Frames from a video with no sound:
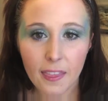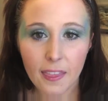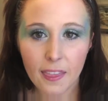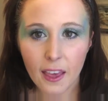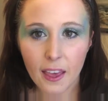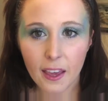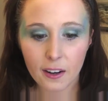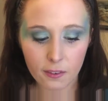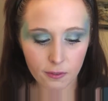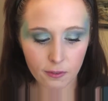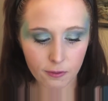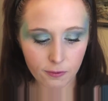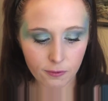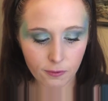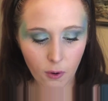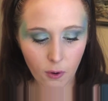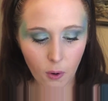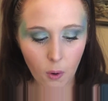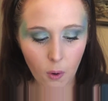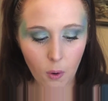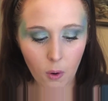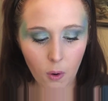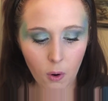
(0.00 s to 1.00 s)
And then
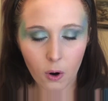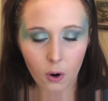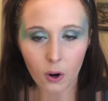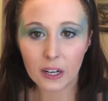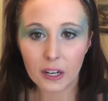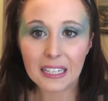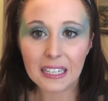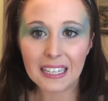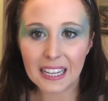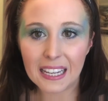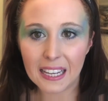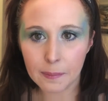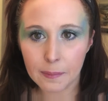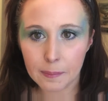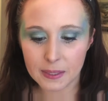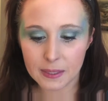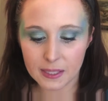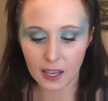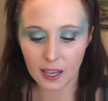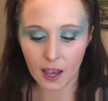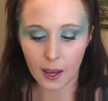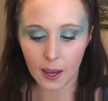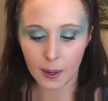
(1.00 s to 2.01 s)
for
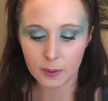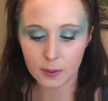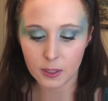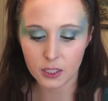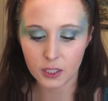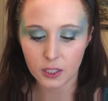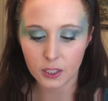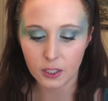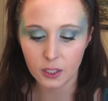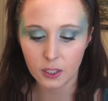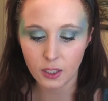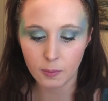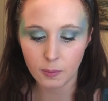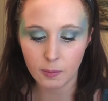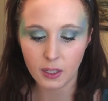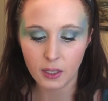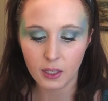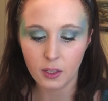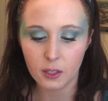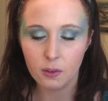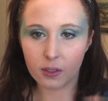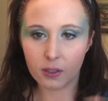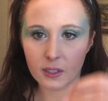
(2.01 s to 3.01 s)
lips, I'm just going to be
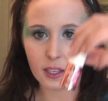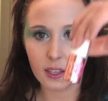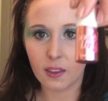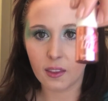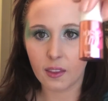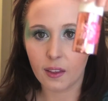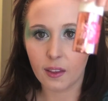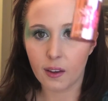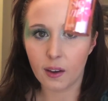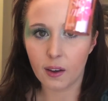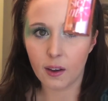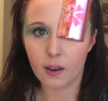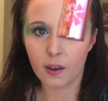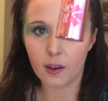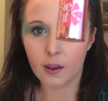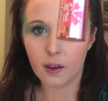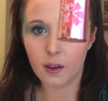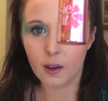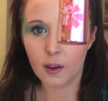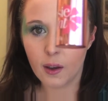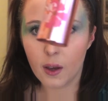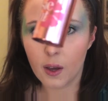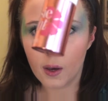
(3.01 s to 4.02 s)
using the
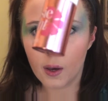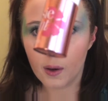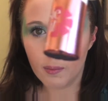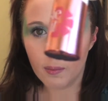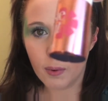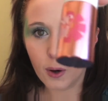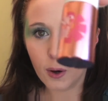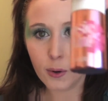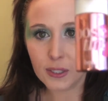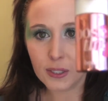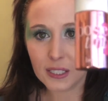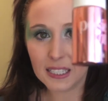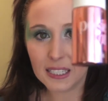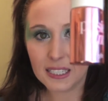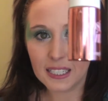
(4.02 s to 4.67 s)
Posy